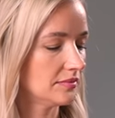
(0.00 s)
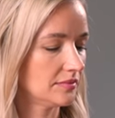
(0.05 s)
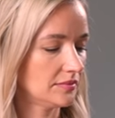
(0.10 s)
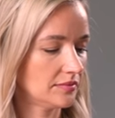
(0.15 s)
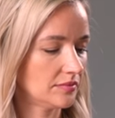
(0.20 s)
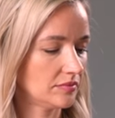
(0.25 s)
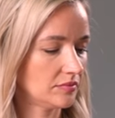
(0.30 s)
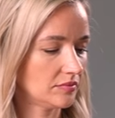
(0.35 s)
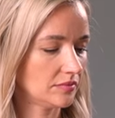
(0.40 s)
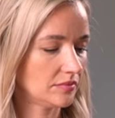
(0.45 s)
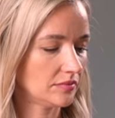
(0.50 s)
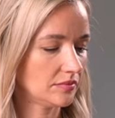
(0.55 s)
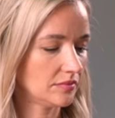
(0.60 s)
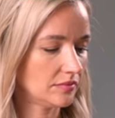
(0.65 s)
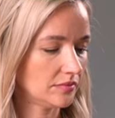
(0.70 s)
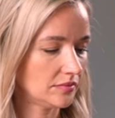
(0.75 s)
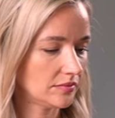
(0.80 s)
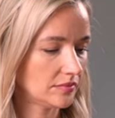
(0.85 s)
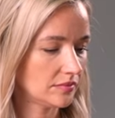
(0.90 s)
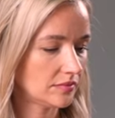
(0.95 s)

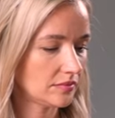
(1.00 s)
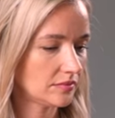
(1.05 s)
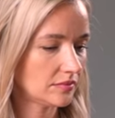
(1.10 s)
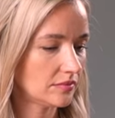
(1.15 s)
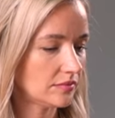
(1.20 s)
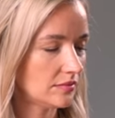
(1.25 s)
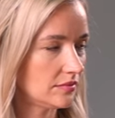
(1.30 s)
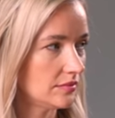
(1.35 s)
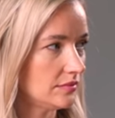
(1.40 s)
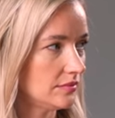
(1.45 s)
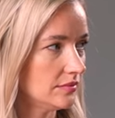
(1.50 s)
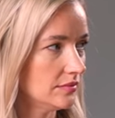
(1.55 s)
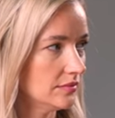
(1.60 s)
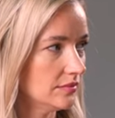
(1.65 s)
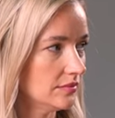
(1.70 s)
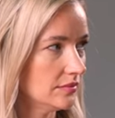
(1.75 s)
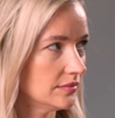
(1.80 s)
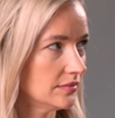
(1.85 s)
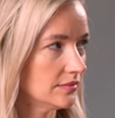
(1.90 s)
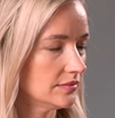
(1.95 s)

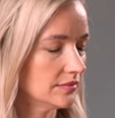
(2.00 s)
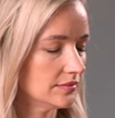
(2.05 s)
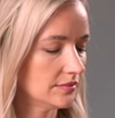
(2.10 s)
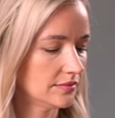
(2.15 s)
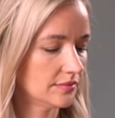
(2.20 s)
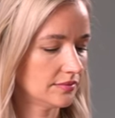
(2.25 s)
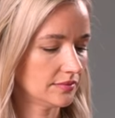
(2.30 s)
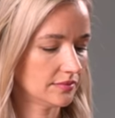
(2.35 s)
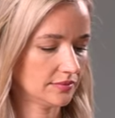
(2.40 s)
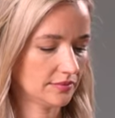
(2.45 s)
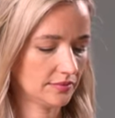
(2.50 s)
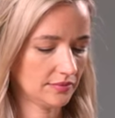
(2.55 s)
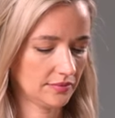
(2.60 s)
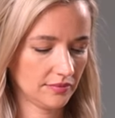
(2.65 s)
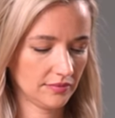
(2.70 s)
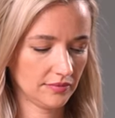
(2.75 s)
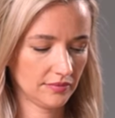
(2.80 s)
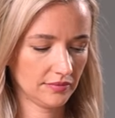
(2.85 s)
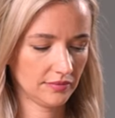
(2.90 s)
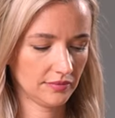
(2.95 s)

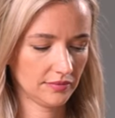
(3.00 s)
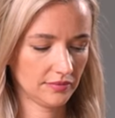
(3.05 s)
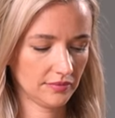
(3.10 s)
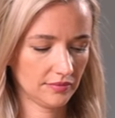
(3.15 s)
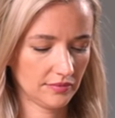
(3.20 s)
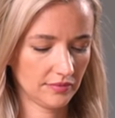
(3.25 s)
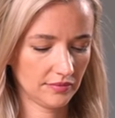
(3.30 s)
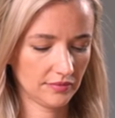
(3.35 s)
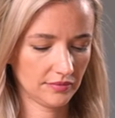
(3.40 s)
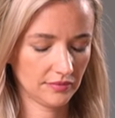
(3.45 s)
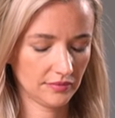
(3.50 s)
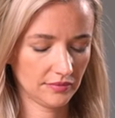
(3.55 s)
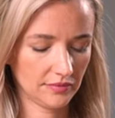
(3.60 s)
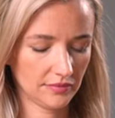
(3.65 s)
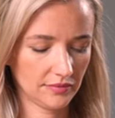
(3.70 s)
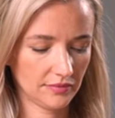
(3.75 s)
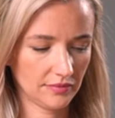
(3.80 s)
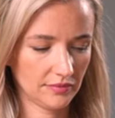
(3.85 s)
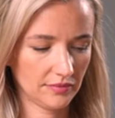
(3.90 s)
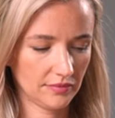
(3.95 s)

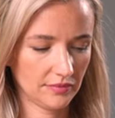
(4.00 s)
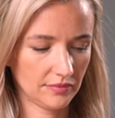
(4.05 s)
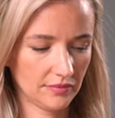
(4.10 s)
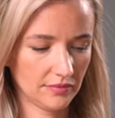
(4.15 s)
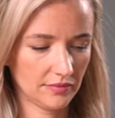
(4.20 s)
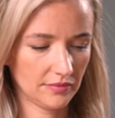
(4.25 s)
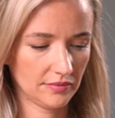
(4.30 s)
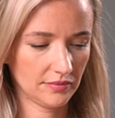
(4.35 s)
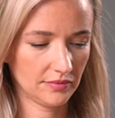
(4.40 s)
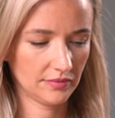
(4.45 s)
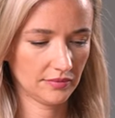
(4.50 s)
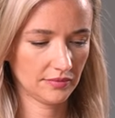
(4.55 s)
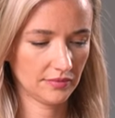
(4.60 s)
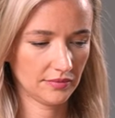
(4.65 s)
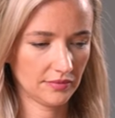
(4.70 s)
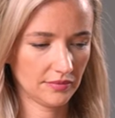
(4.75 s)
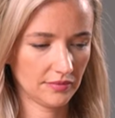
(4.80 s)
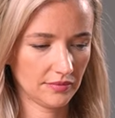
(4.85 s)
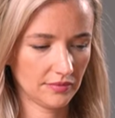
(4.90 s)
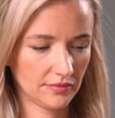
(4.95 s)

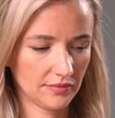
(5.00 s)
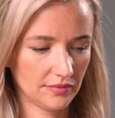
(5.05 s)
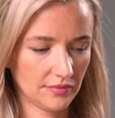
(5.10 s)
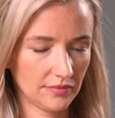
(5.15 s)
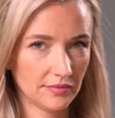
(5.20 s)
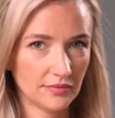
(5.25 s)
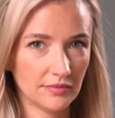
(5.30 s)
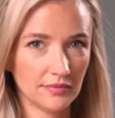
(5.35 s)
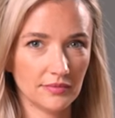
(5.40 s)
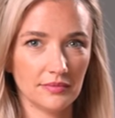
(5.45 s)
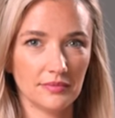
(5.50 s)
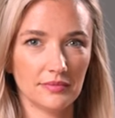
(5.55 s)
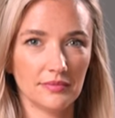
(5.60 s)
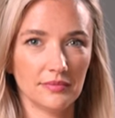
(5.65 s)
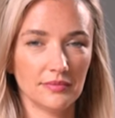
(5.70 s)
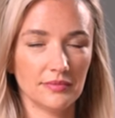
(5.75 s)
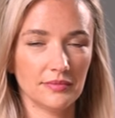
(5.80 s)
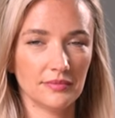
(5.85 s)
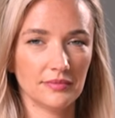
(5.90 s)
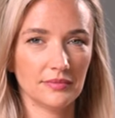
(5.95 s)

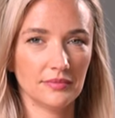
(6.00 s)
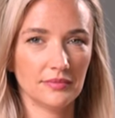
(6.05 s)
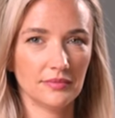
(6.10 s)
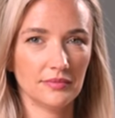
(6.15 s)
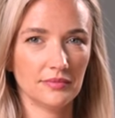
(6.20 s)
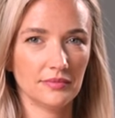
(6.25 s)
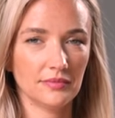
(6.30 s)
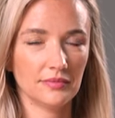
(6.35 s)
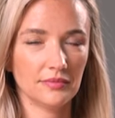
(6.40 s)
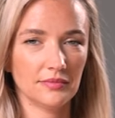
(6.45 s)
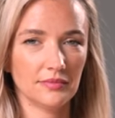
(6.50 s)
[no speech]